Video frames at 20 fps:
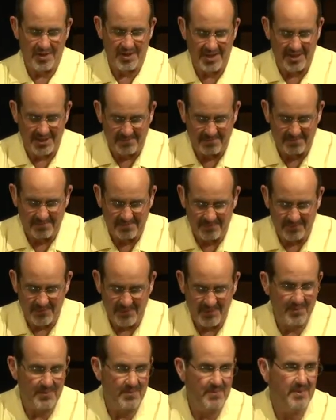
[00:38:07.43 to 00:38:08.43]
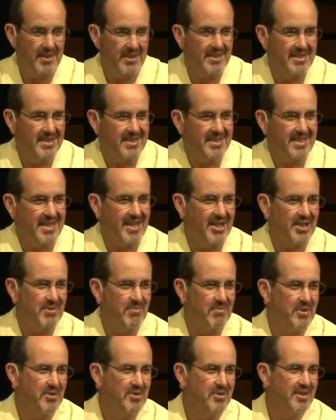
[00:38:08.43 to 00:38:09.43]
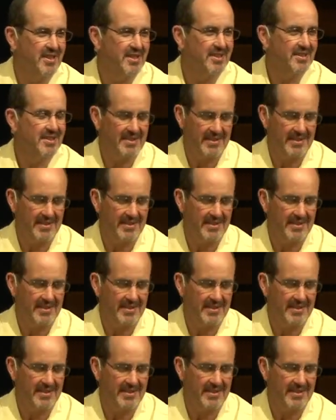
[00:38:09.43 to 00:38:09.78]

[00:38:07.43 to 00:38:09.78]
um, we take communion?